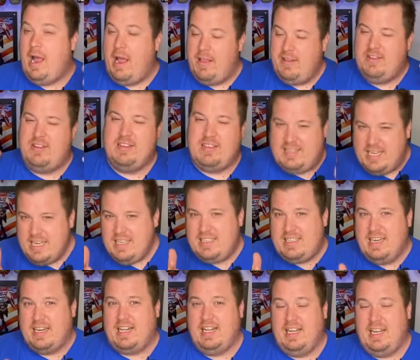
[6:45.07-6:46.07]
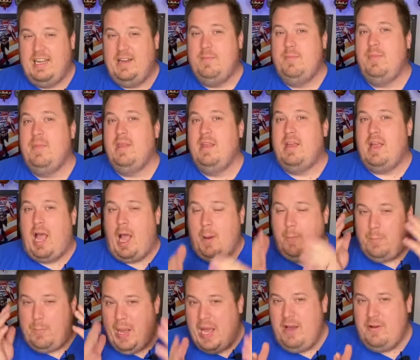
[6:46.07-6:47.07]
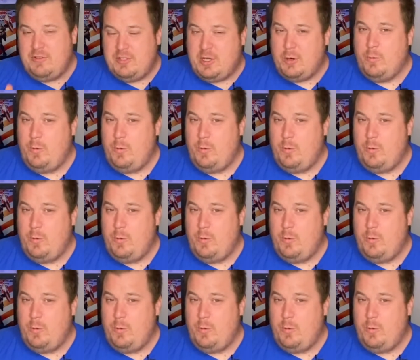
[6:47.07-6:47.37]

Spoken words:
Statistically, I'm bound to